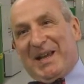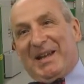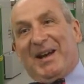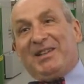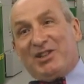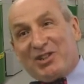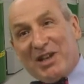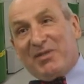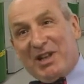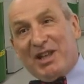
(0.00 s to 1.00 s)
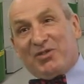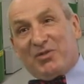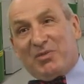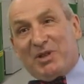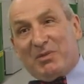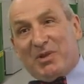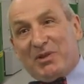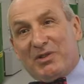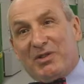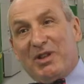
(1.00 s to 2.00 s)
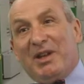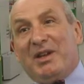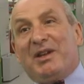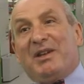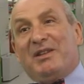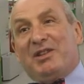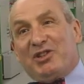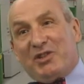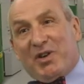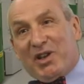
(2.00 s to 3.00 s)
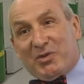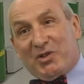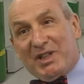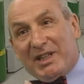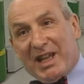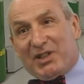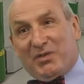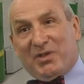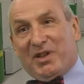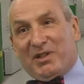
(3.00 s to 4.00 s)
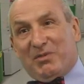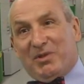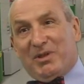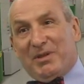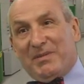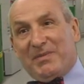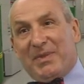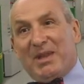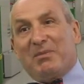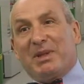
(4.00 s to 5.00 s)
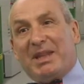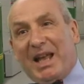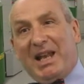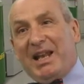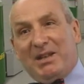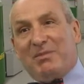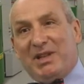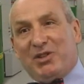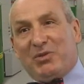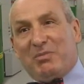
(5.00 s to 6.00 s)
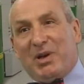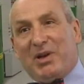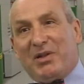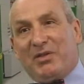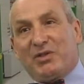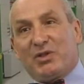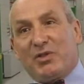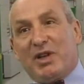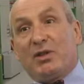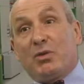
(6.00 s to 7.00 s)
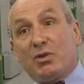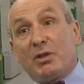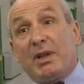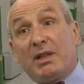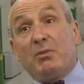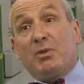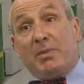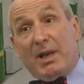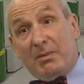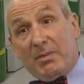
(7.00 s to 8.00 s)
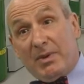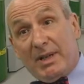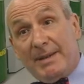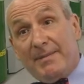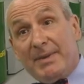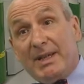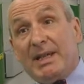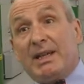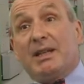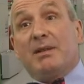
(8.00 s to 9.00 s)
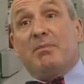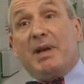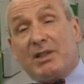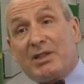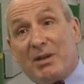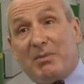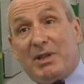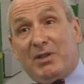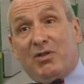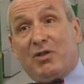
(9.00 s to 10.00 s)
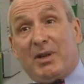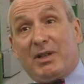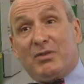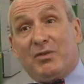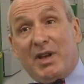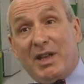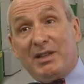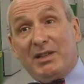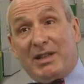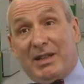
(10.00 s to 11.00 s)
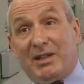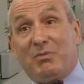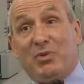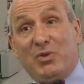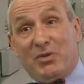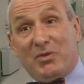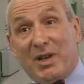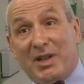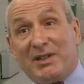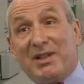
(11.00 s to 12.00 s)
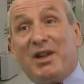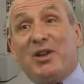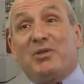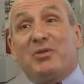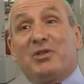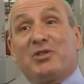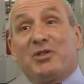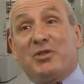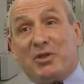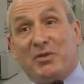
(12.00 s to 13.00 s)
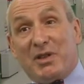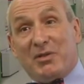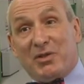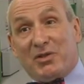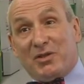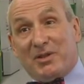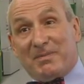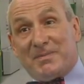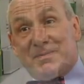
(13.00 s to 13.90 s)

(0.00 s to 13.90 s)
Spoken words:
And I discovered later on what it was. This device was degasifying the wood. But that led me to a path to find an automatic wood pellet boiler. And the best company in Europe I could find, and it proved right, was Okofen of Austria.